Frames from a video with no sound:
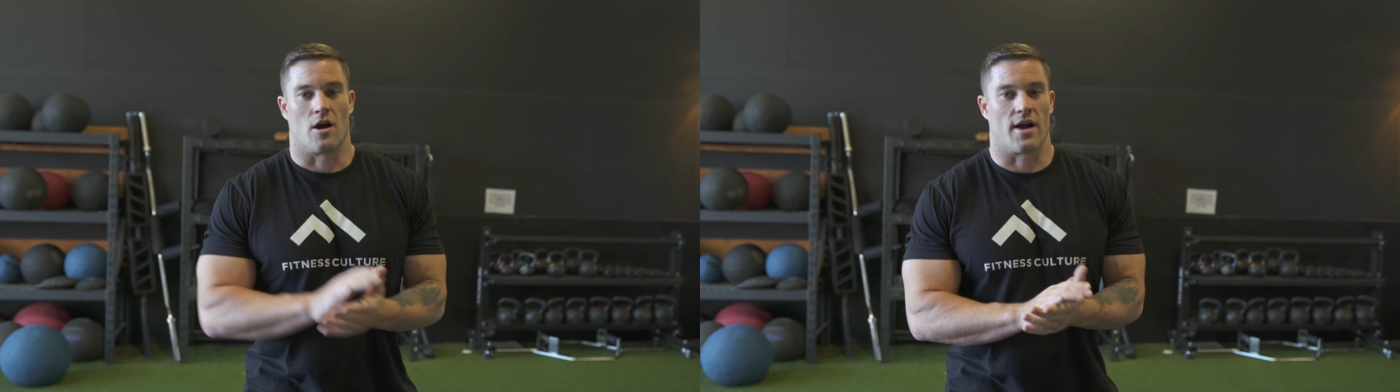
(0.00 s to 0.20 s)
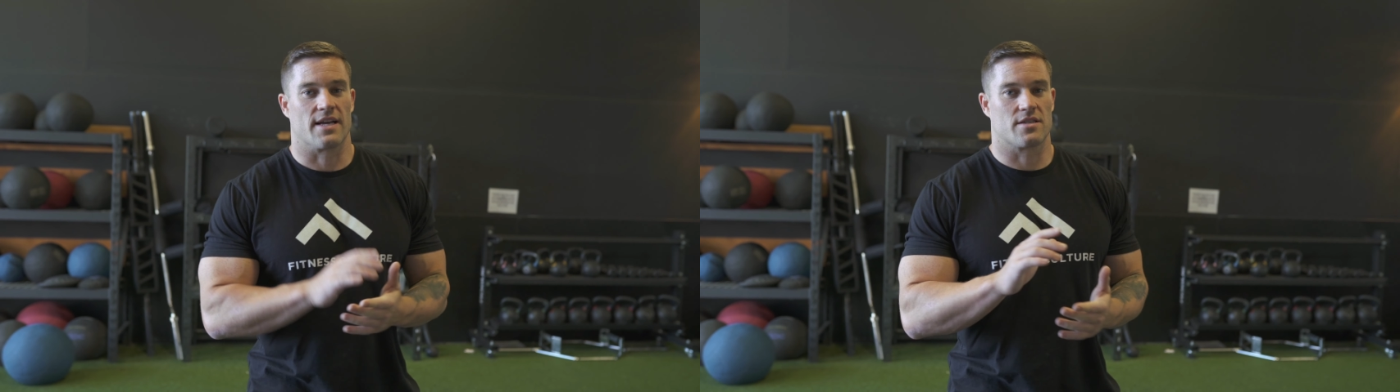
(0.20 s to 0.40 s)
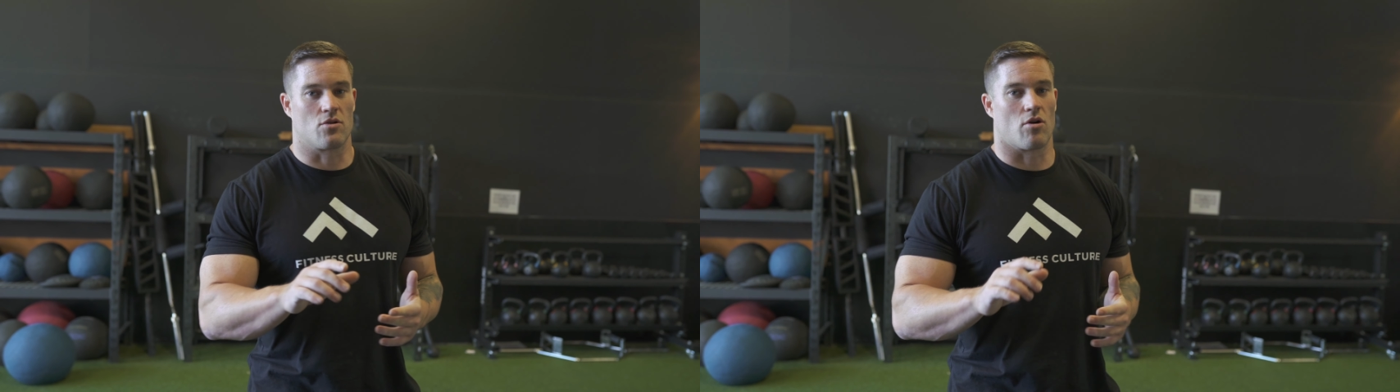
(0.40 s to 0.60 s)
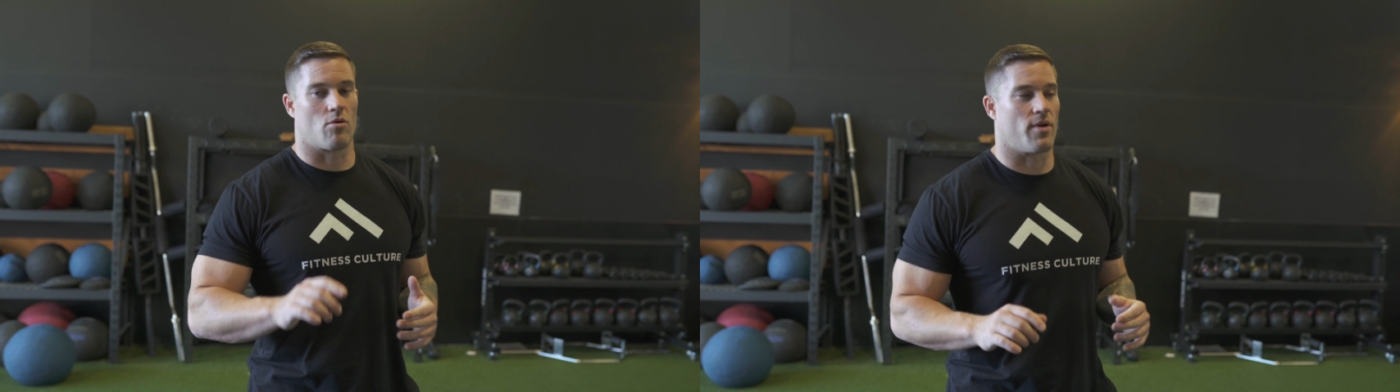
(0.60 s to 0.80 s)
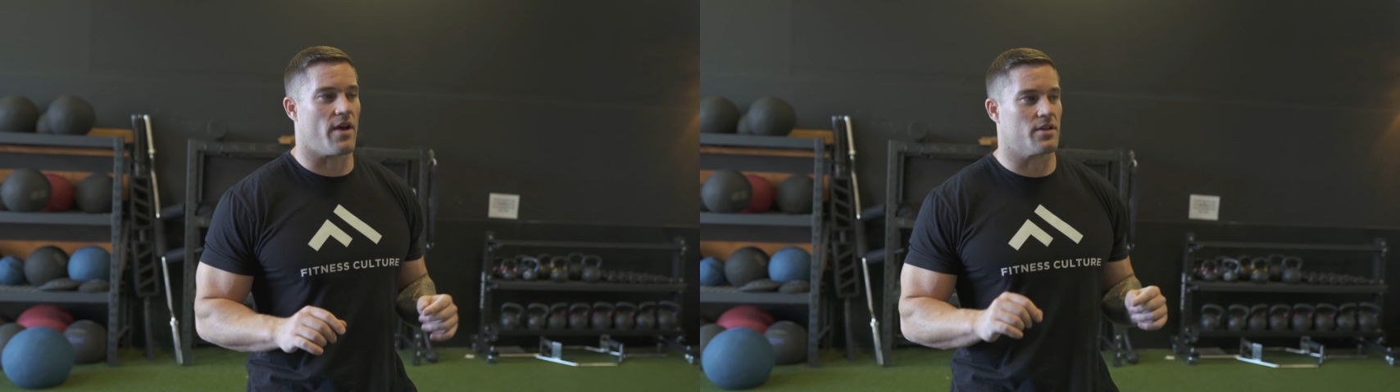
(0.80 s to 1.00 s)
All right guys, the core
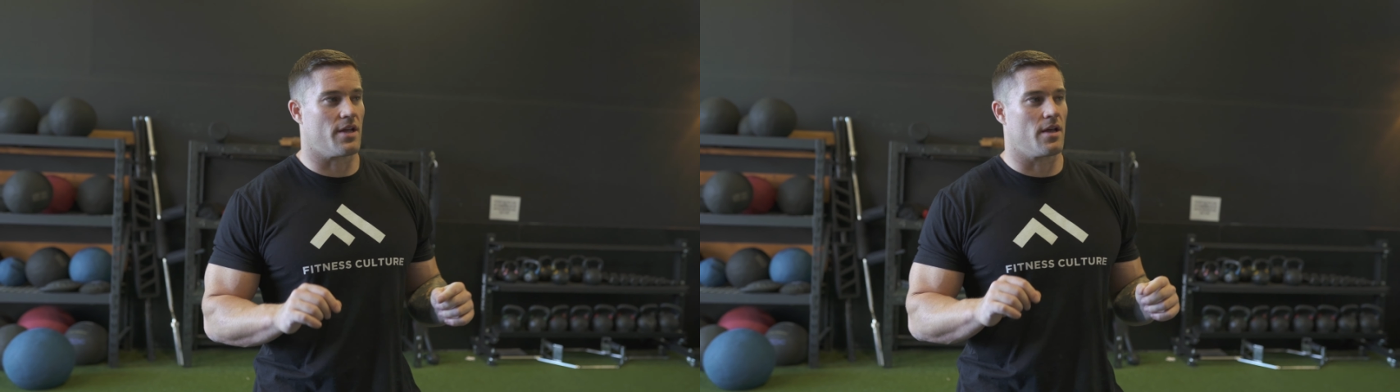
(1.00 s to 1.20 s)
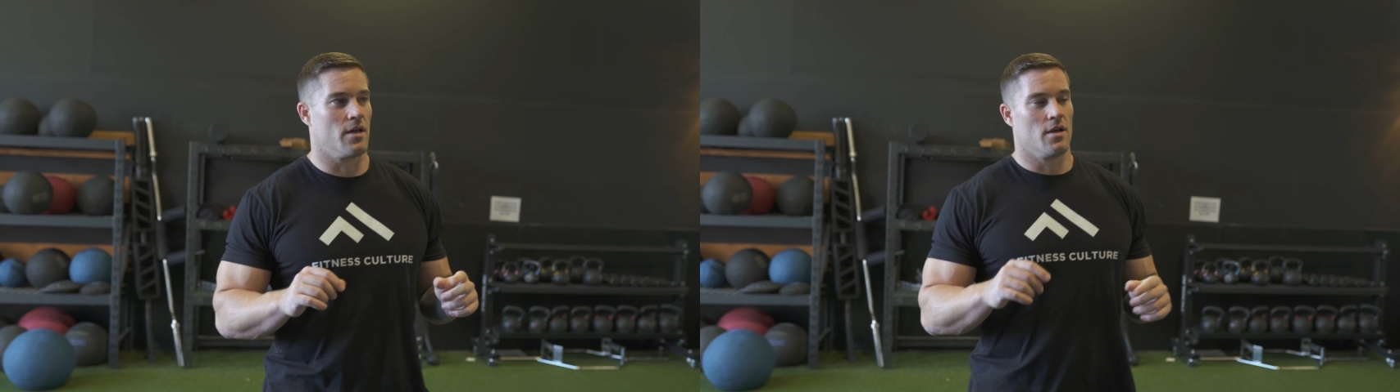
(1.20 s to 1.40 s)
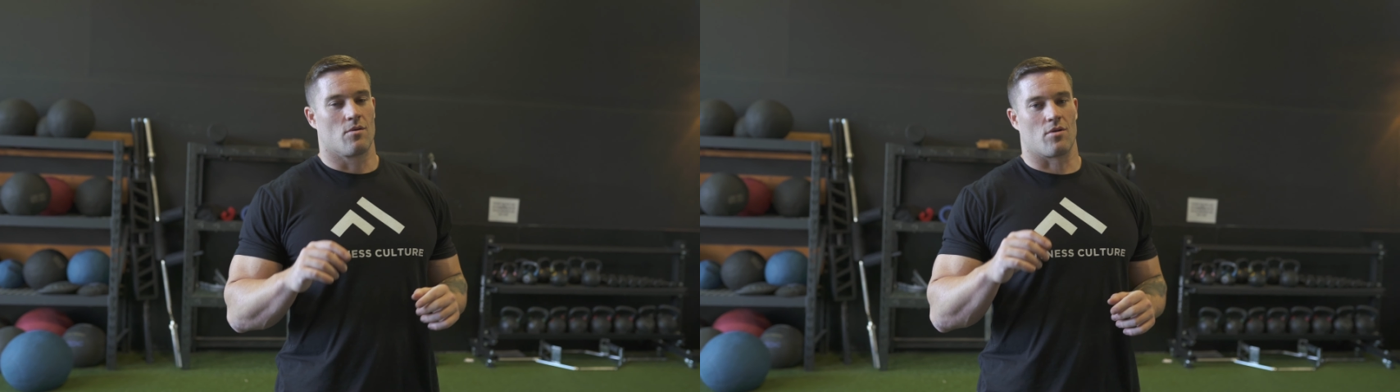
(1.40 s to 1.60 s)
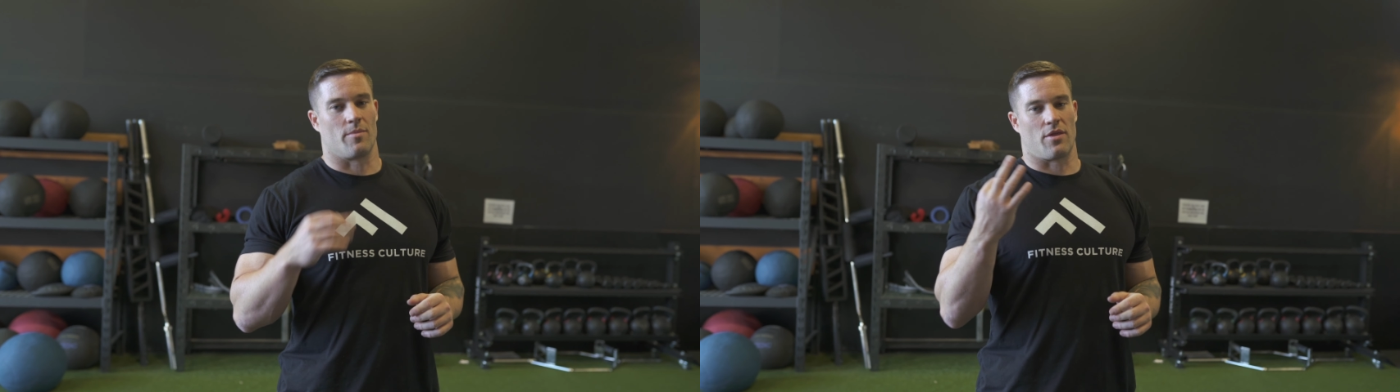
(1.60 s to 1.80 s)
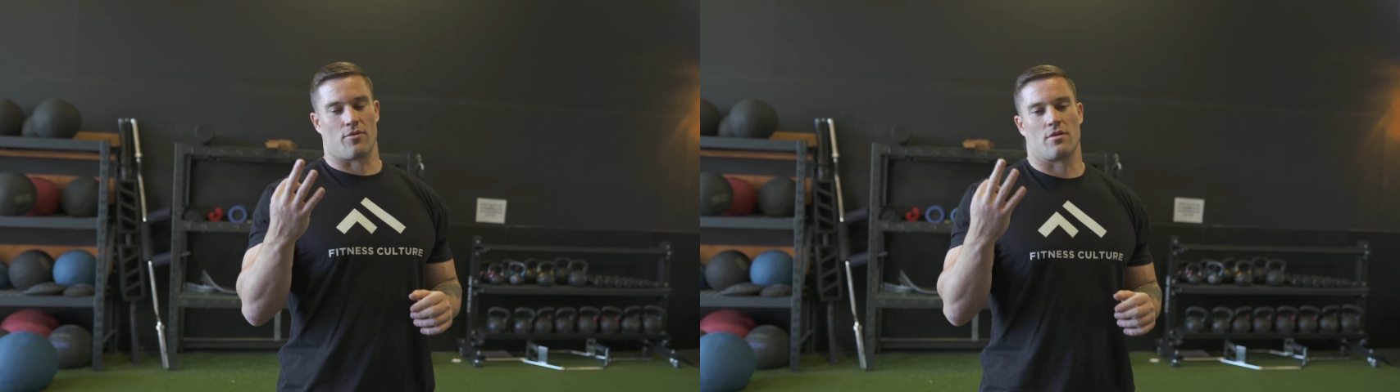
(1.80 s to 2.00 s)
work we have today, we're gonna
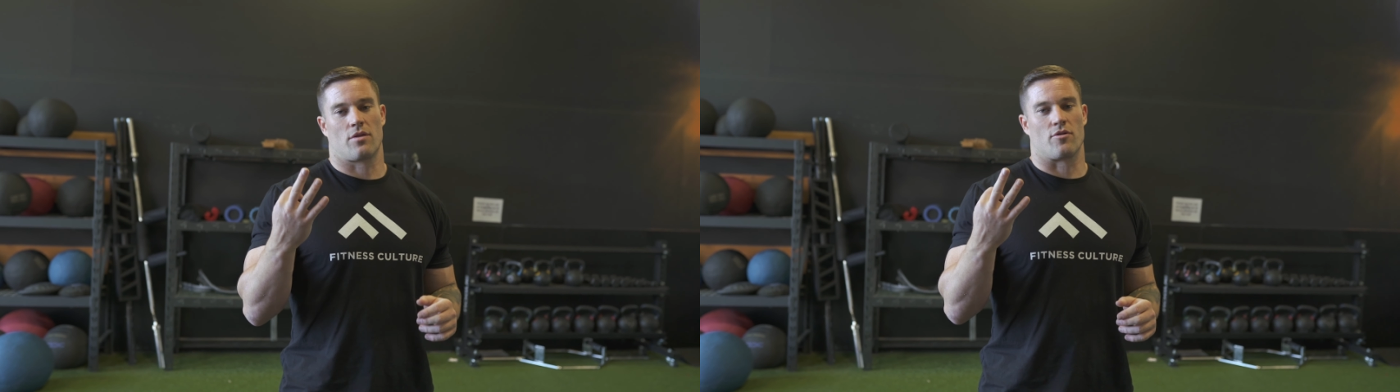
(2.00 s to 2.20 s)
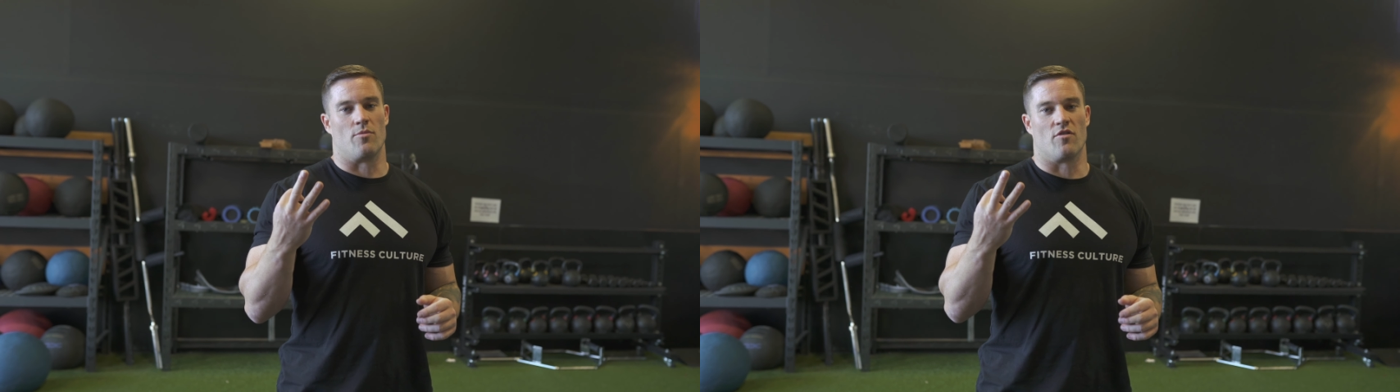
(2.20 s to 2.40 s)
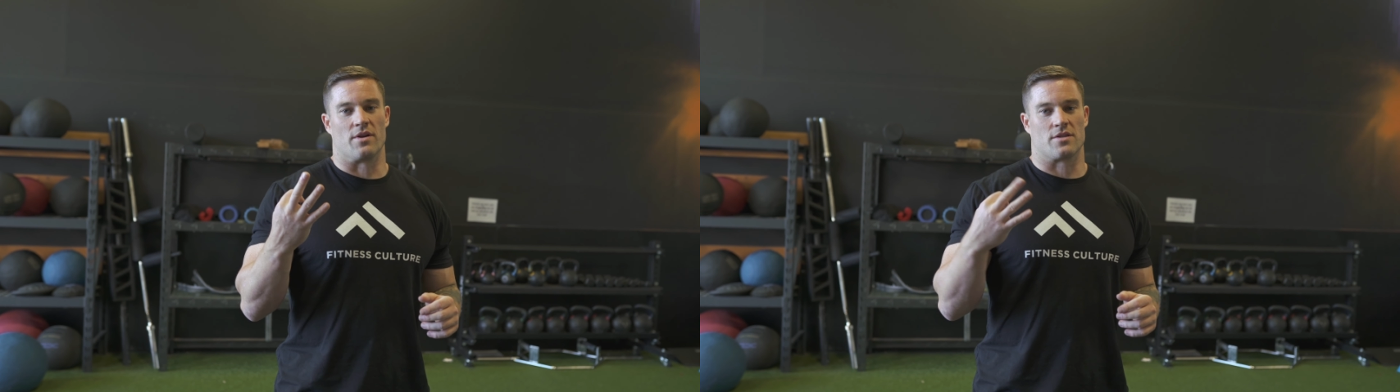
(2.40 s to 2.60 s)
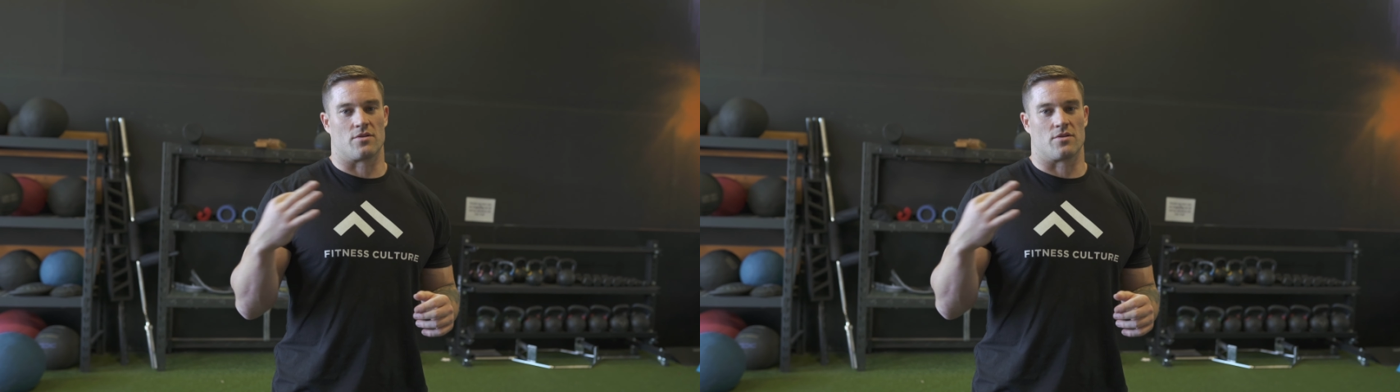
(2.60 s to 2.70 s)
be 3 movements,